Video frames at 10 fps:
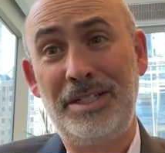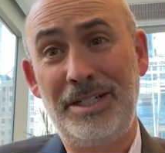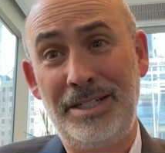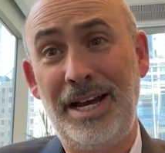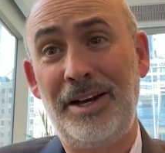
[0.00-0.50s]
We'd
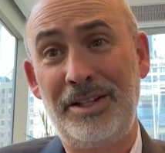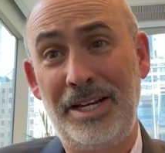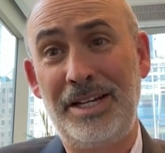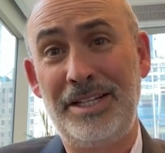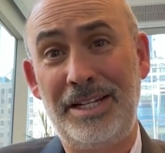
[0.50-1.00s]
sit down
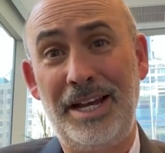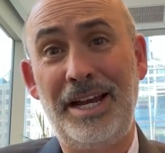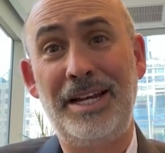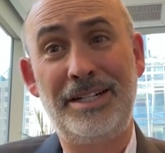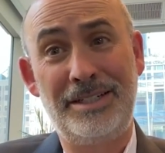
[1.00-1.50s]
at the end of the
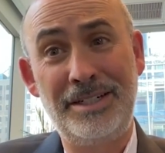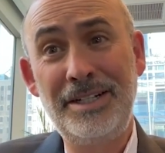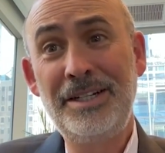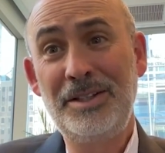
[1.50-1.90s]
day, and